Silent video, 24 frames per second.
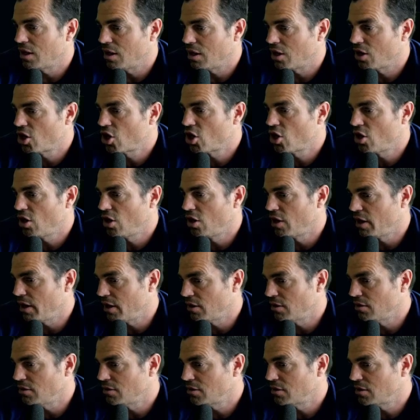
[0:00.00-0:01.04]

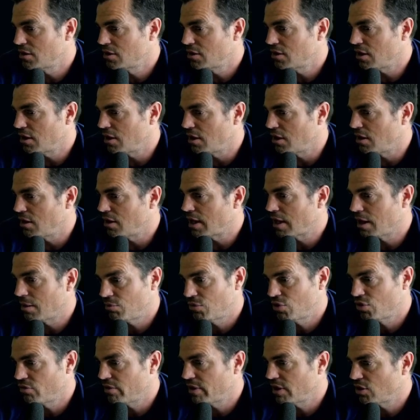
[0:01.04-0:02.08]
client app
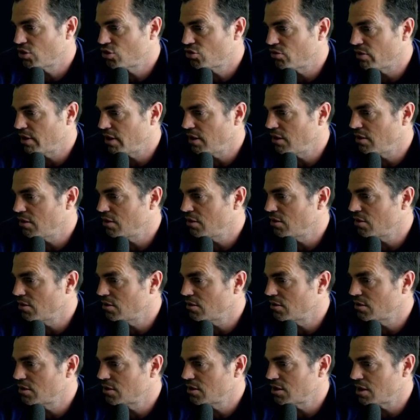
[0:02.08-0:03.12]
directory
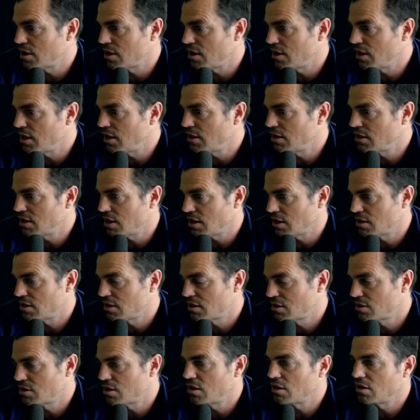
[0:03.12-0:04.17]
that
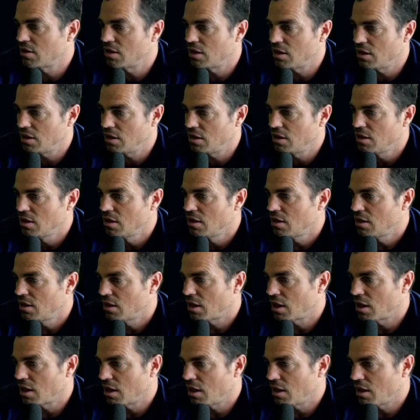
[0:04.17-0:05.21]
exists that the
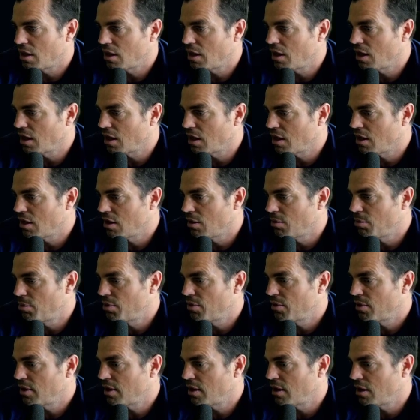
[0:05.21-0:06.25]
GitHub
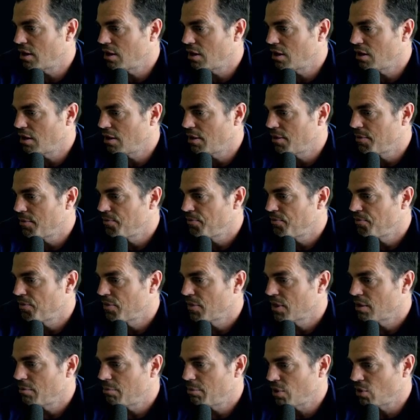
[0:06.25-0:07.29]

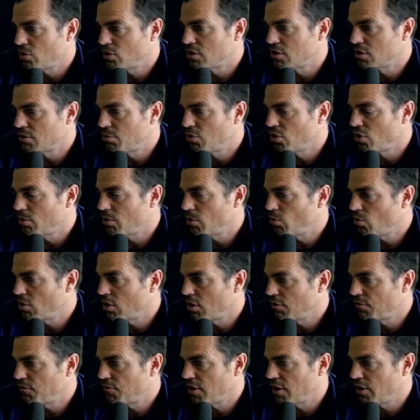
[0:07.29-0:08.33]
build and deployment
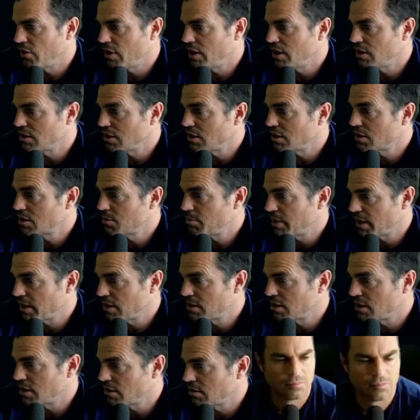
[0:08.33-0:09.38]
workflow is
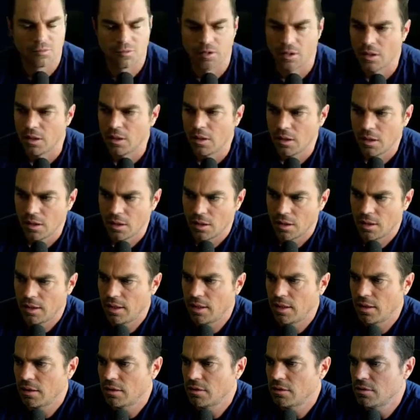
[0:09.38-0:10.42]
expecting.
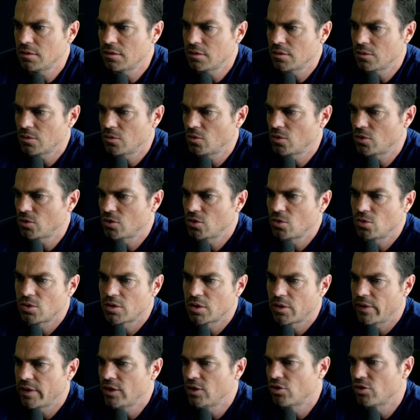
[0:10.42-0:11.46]
And what's
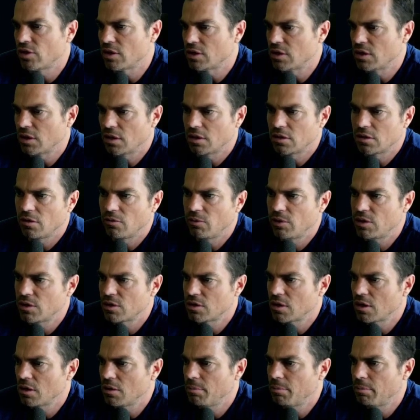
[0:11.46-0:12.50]
also interesting is if we
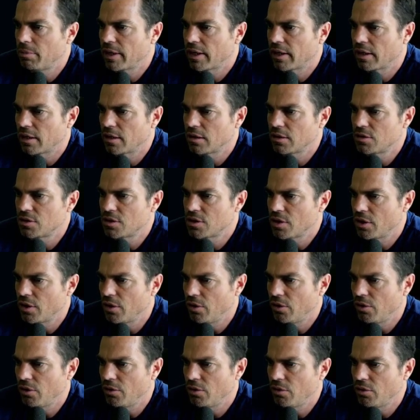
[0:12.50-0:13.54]
just go back
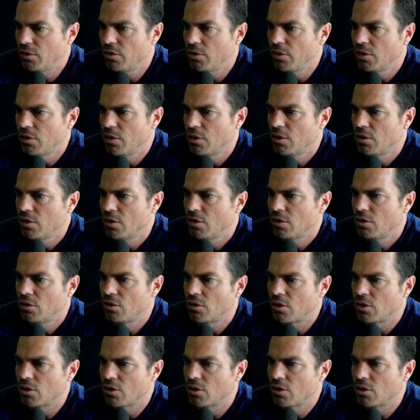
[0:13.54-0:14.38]
to the